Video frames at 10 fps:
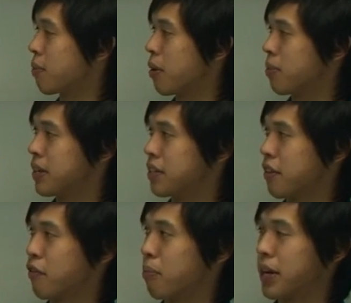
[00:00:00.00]
properties
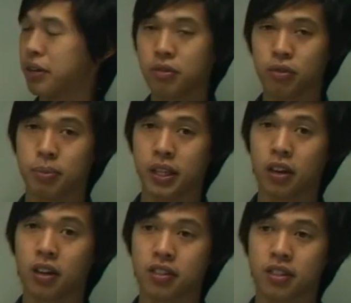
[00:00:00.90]
of a metal would be lost.